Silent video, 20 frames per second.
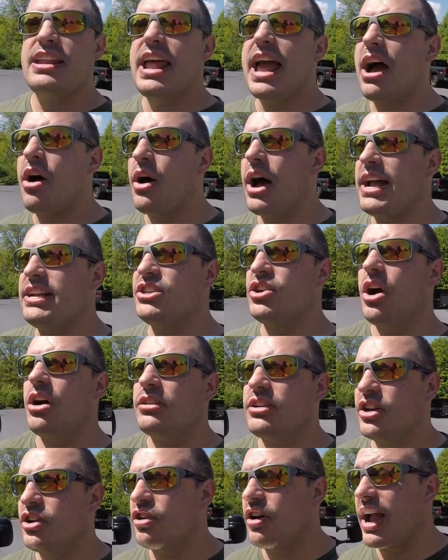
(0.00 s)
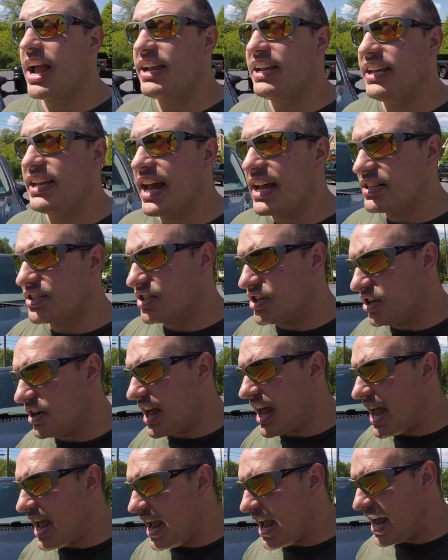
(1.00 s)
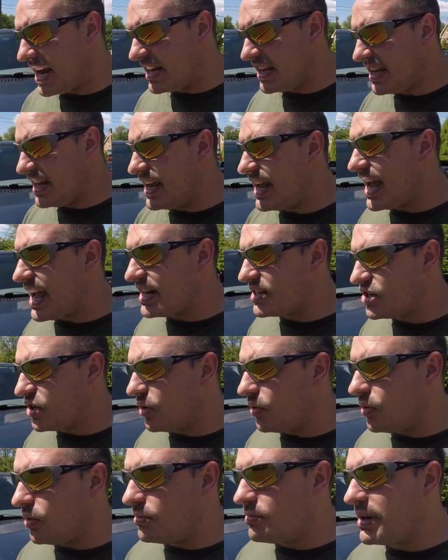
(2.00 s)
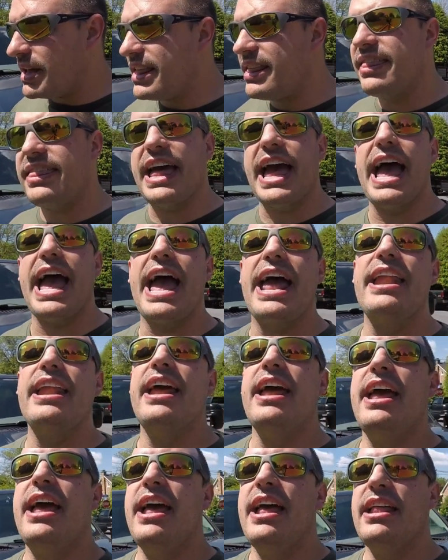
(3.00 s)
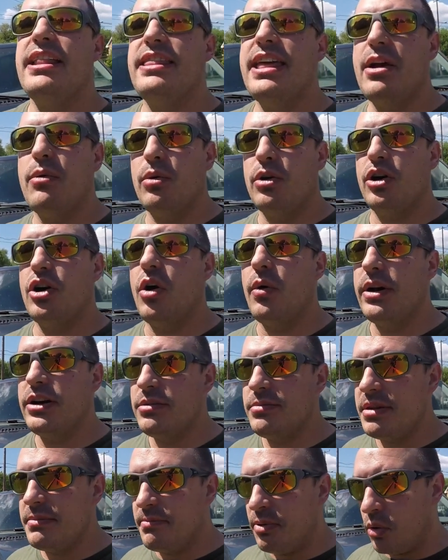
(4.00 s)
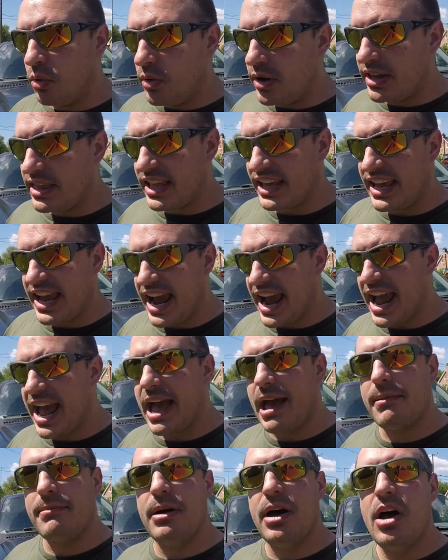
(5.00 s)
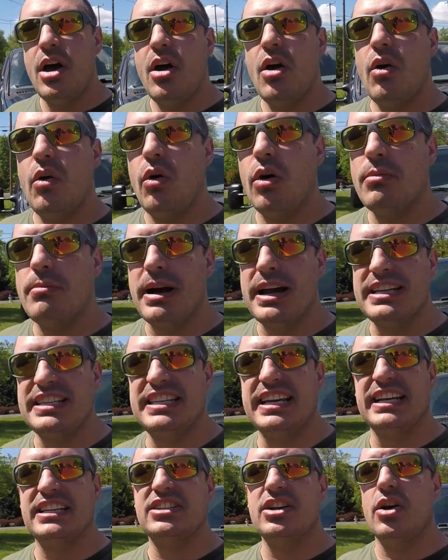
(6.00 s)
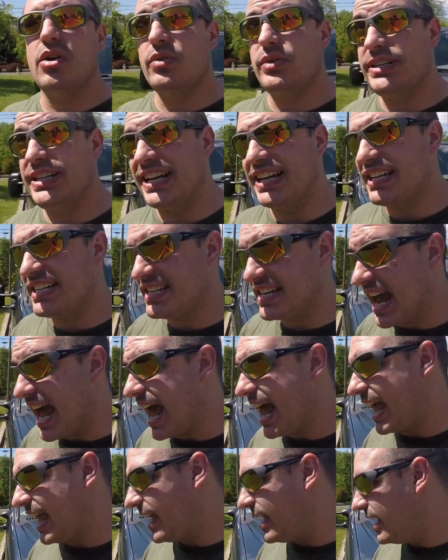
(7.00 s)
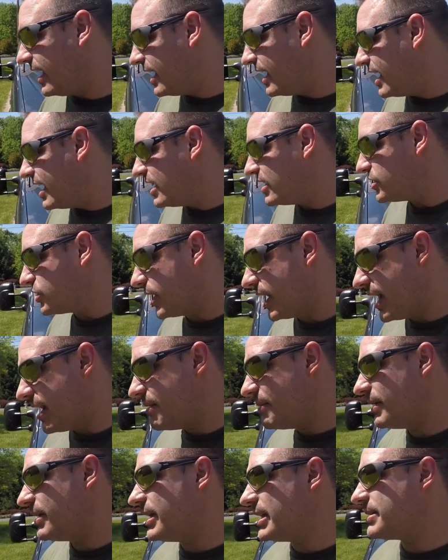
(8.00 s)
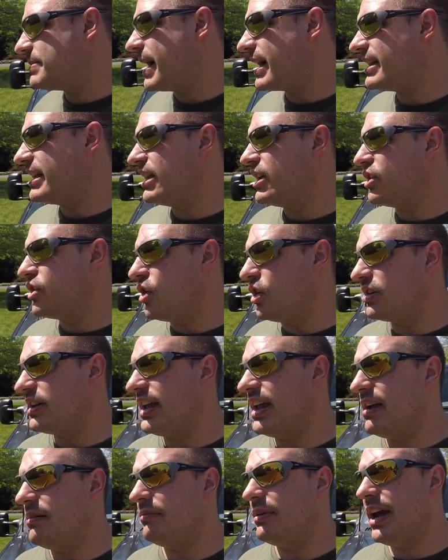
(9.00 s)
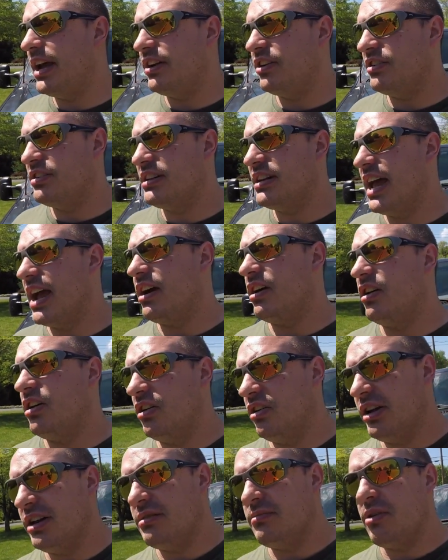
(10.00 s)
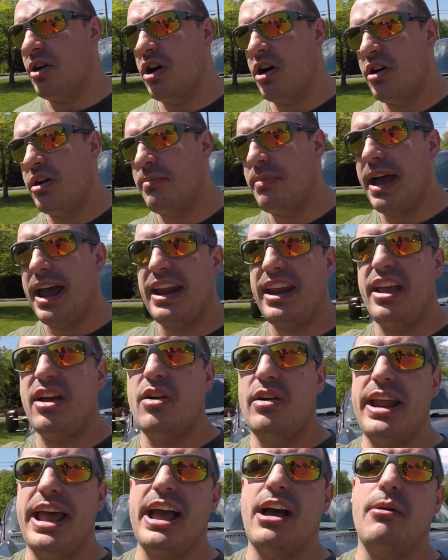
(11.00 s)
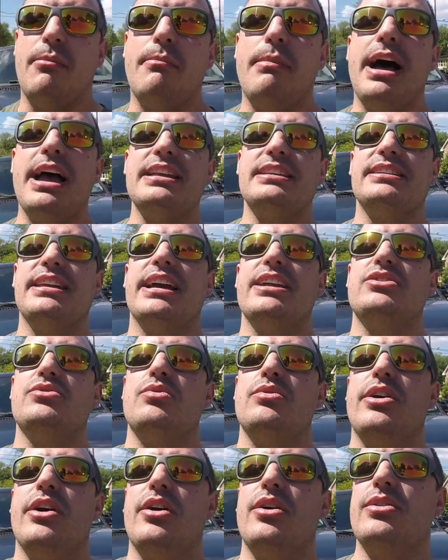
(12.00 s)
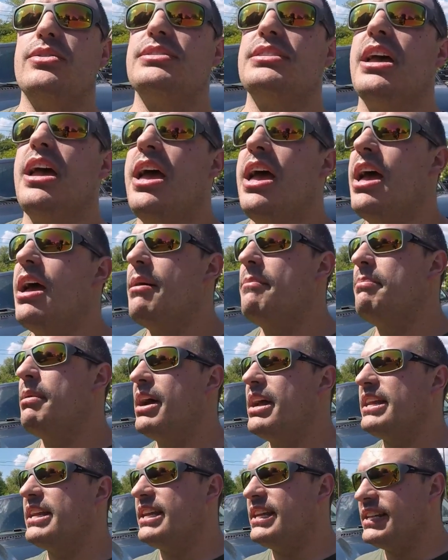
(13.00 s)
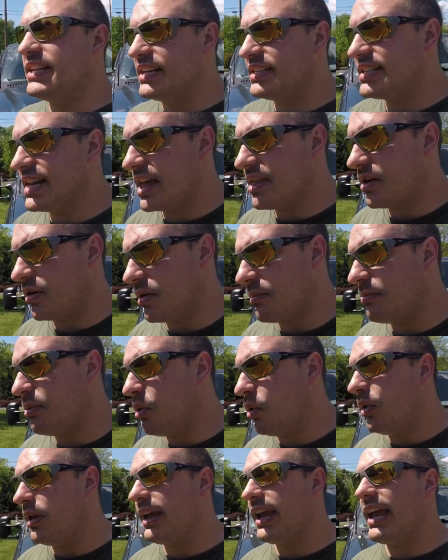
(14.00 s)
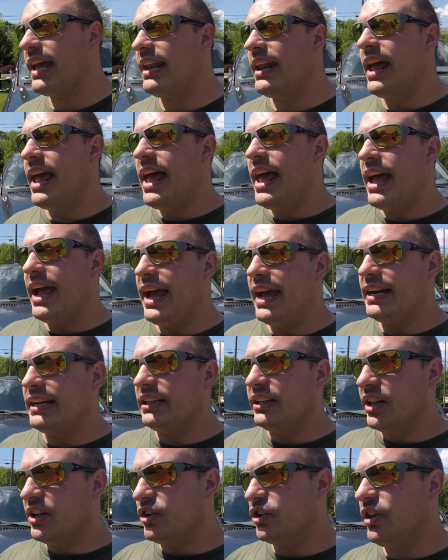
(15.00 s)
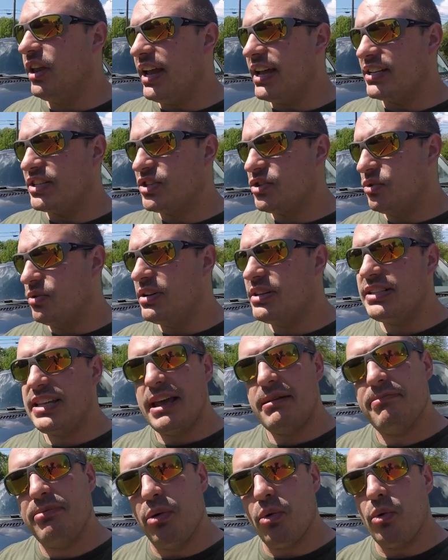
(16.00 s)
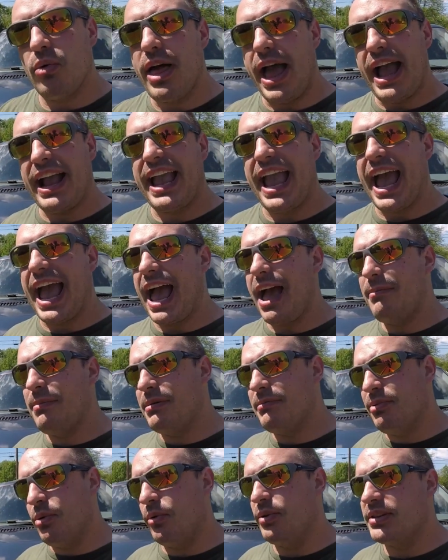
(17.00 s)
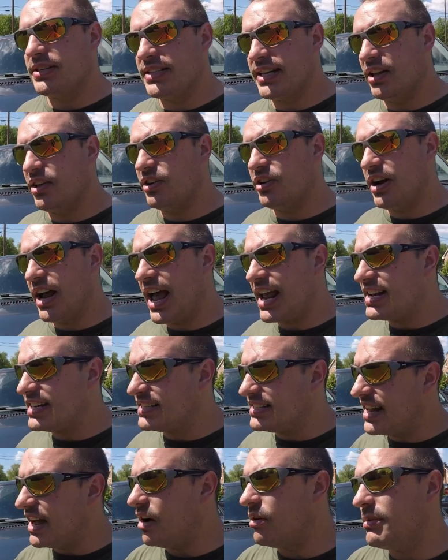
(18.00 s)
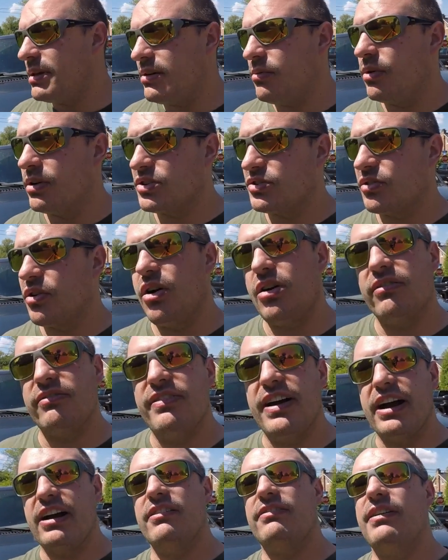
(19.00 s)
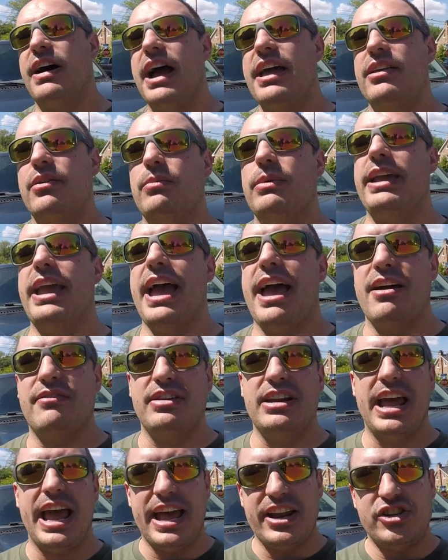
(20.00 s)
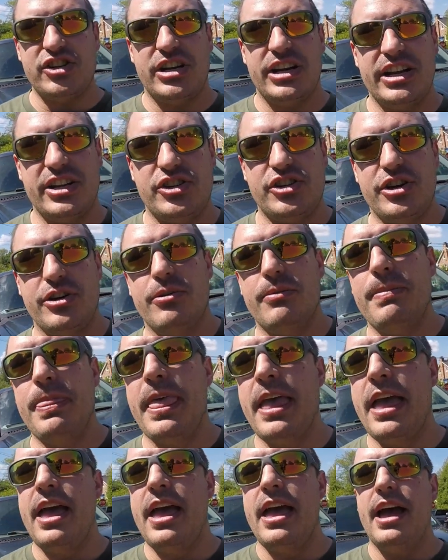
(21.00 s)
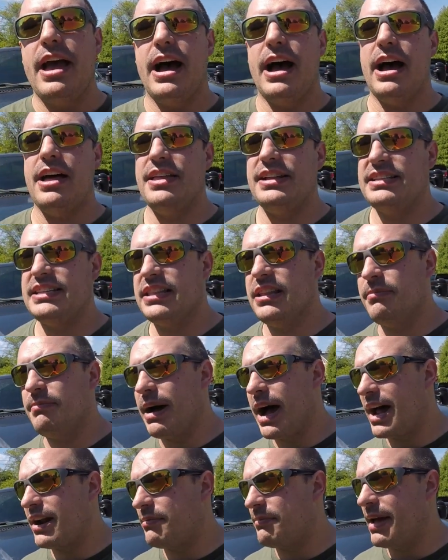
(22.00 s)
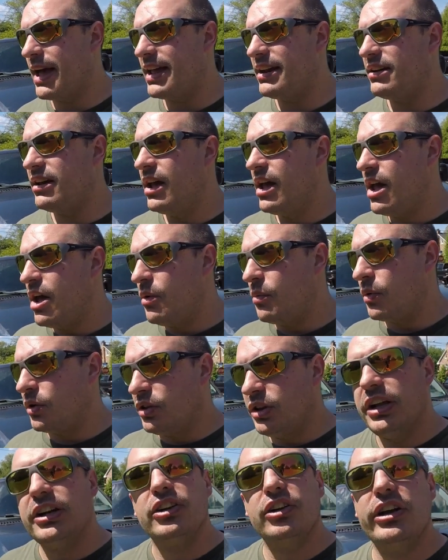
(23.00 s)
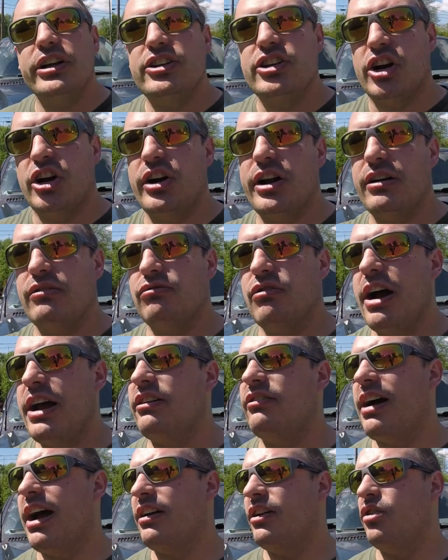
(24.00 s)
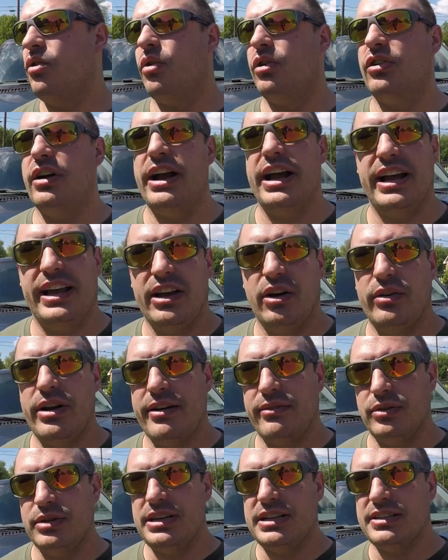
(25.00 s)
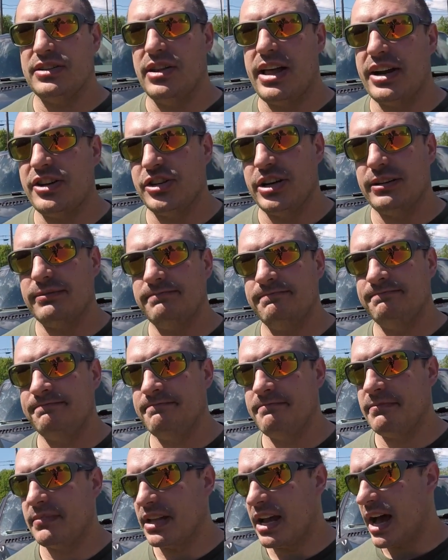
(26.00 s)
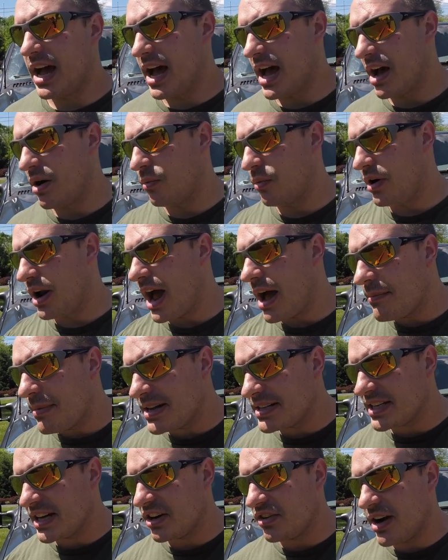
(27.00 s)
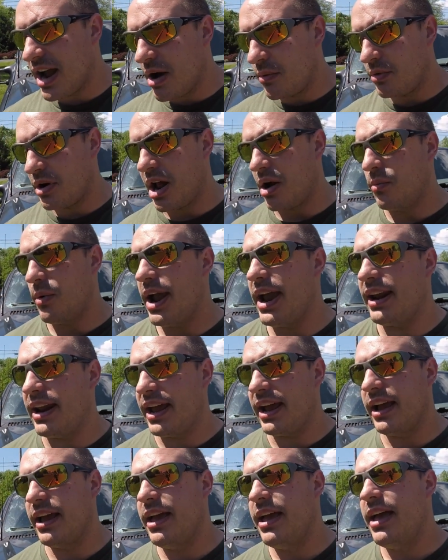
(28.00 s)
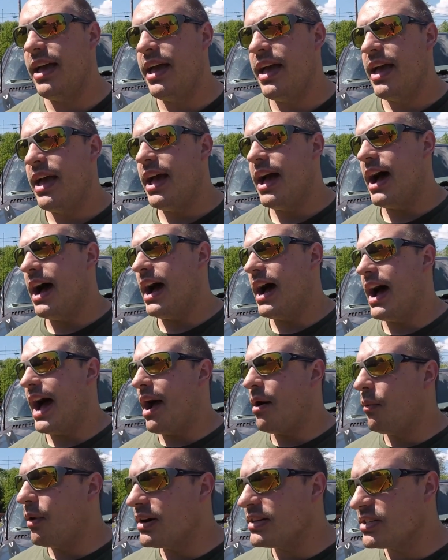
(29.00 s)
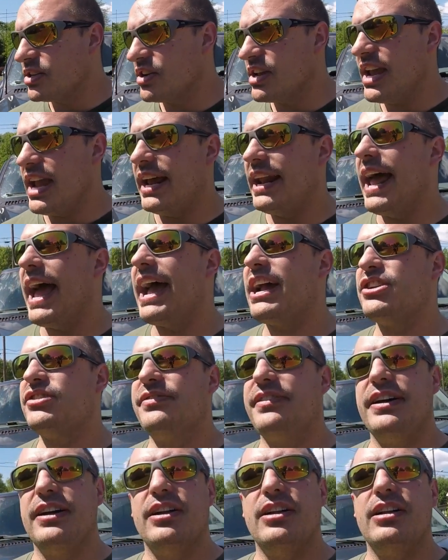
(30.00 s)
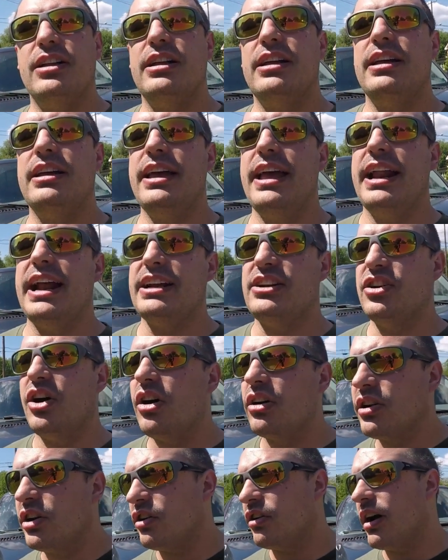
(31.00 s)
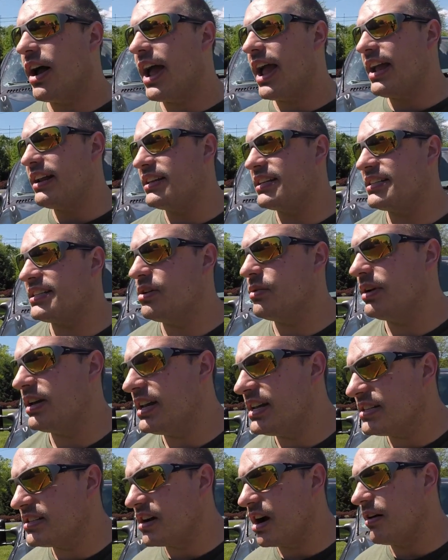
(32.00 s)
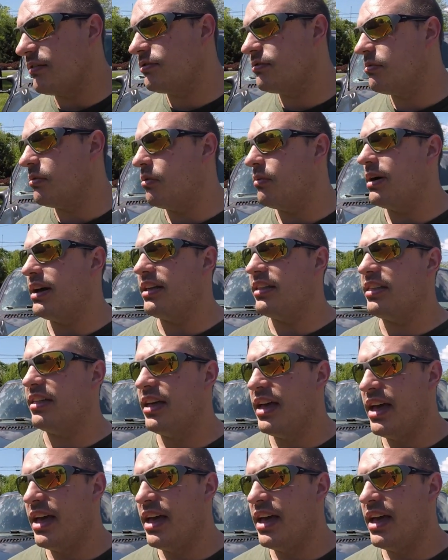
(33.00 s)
Now, I talked to Greg yesterday and he had told me that they were going to be pulling the cab on my 6.0 today. So I am expecting to talk to him later today or early tomorrow, depending on how my schedule goes, but he did say they were pulling it and literally as soon as they pull that cab and pull the cylinder head and tell me what's wrong verify that we have an engine issue uh, that's in the bottom end we're literally turning right around and ordering a kill devil diesel engine uh, we're not messing around we're not waiting uh, i was looking at asheville and i talked to greg to see what he's comfortable with